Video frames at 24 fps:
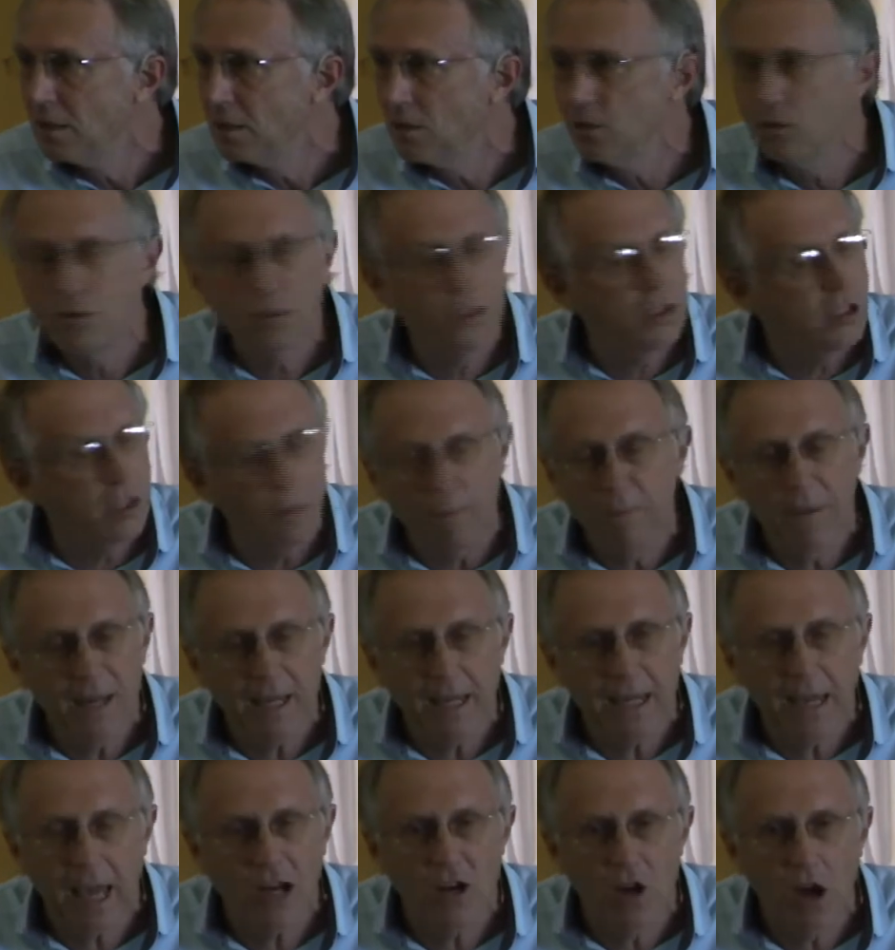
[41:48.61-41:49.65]
You simply
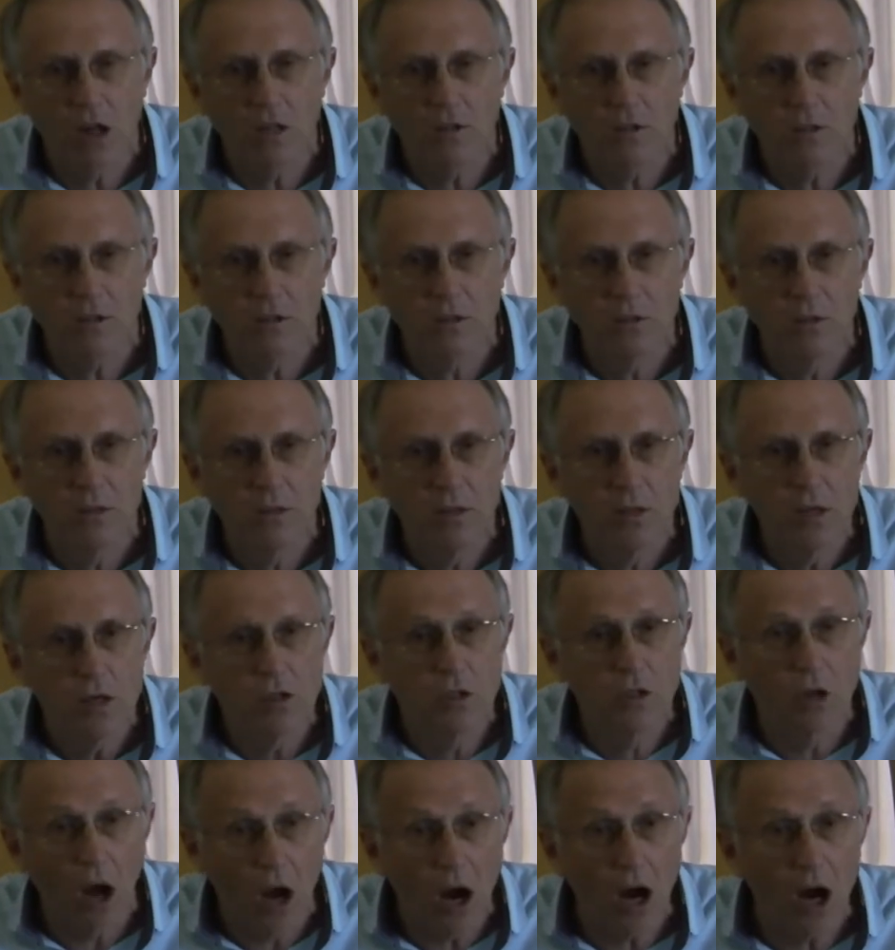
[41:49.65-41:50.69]
cannot.
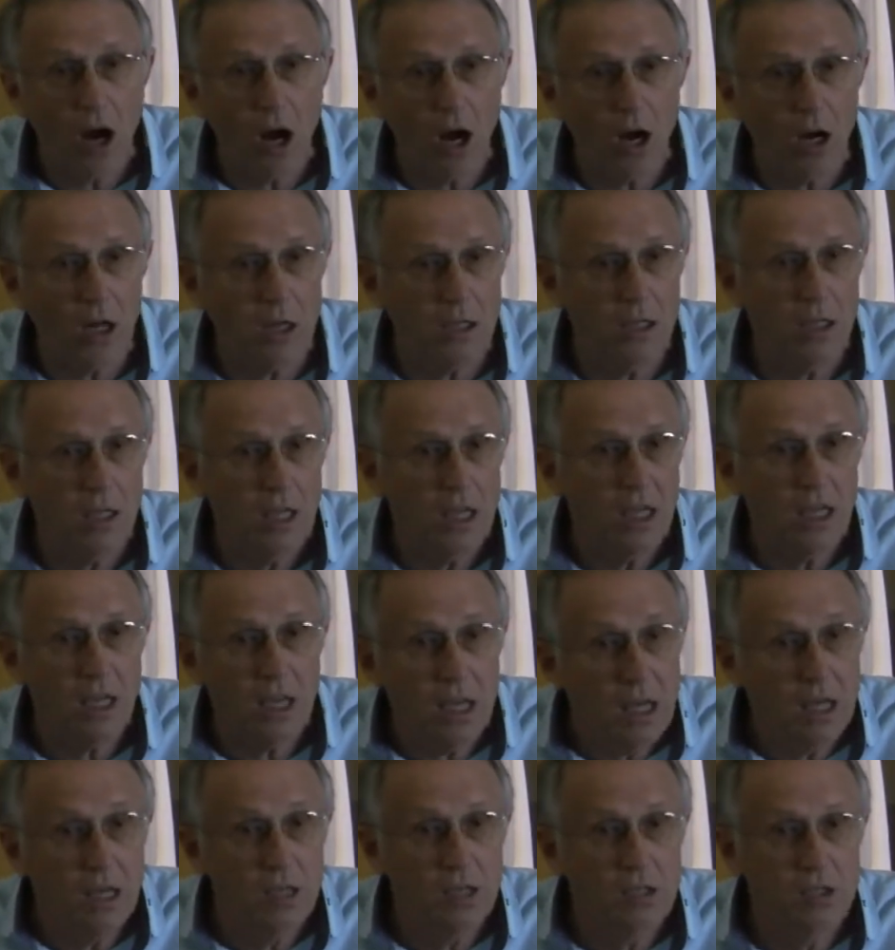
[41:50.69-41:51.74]
God
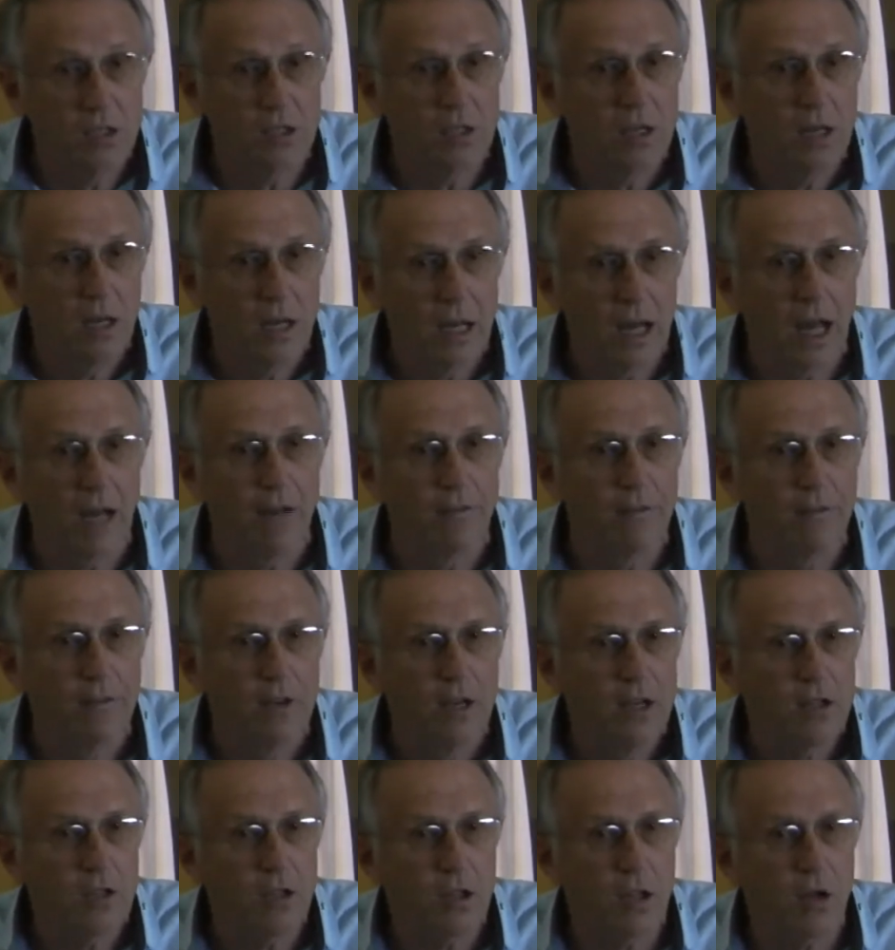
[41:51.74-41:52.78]
is
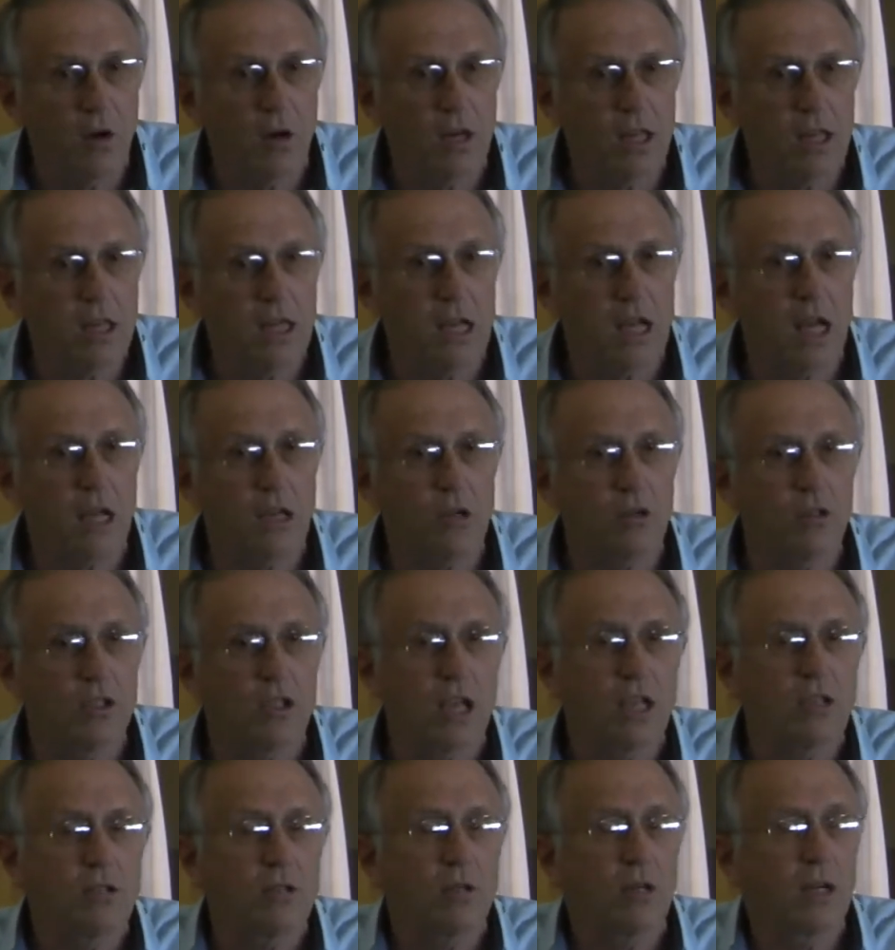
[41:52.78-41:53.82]
love. So the only thing I could
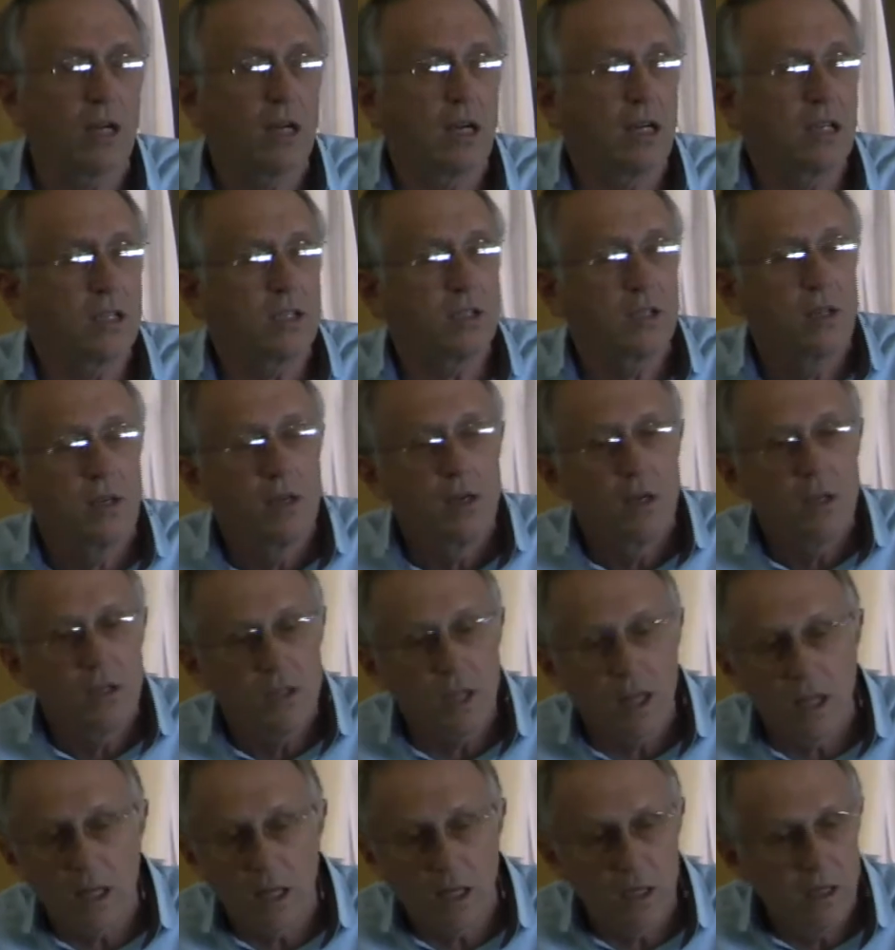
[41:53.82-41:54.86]
say to her is,
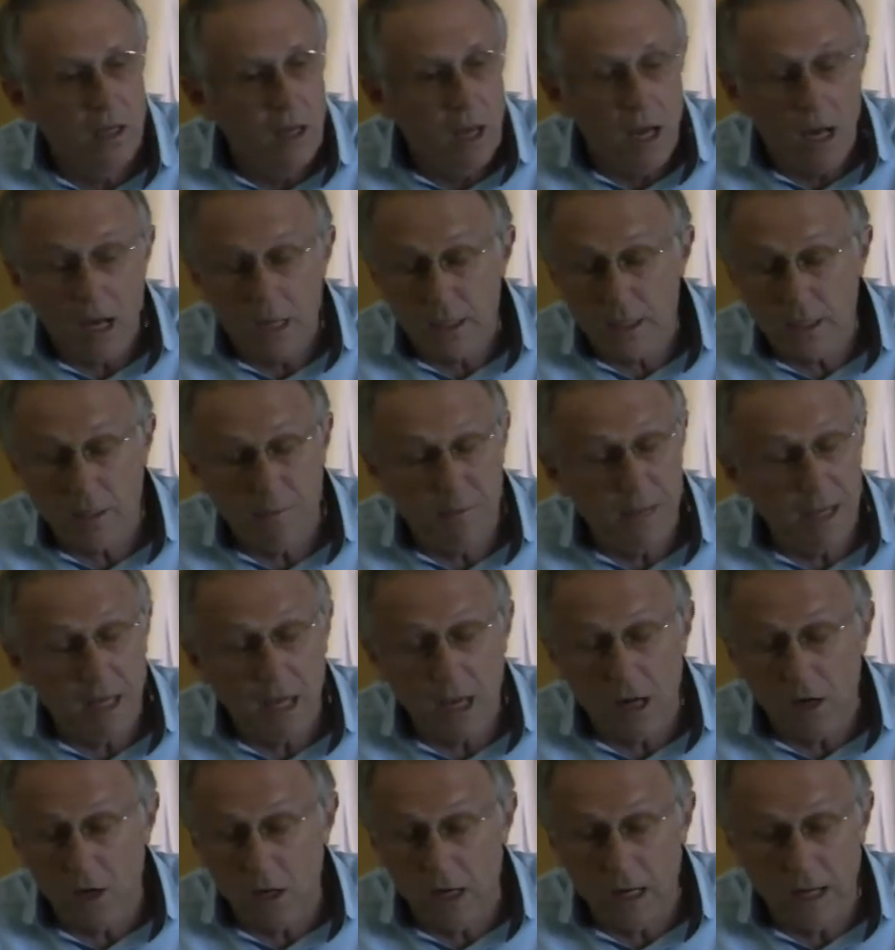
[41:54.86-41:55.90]
Jenny, I simply
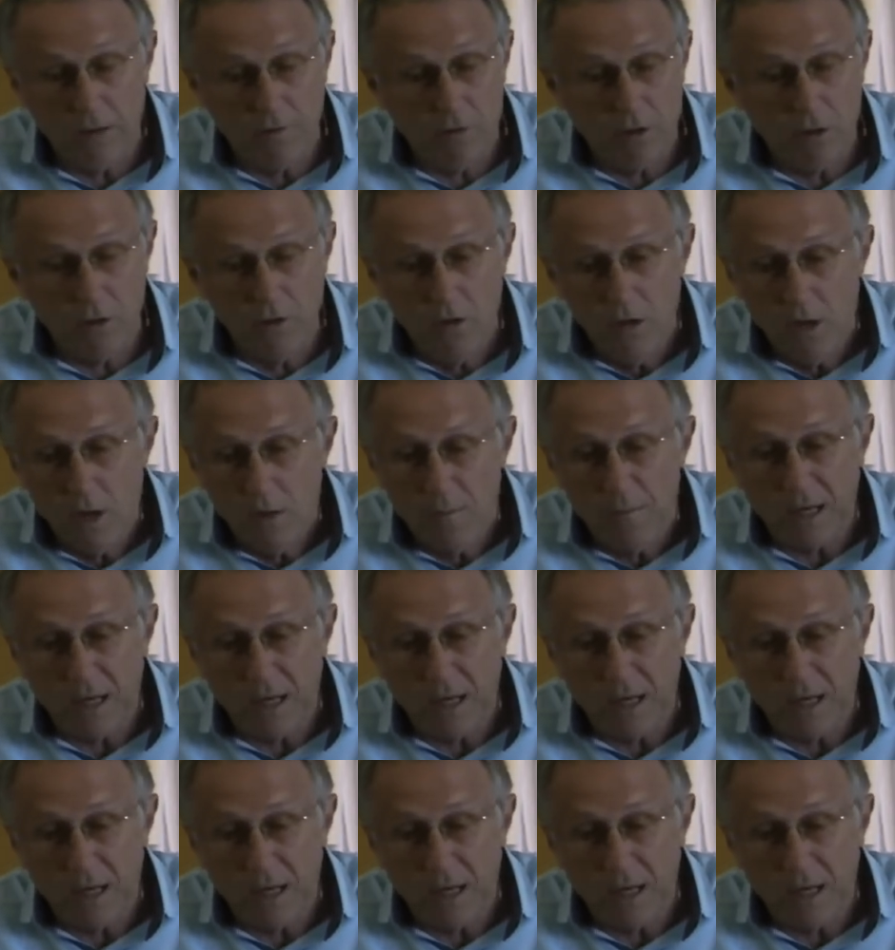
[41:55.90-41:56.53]
cannot love you.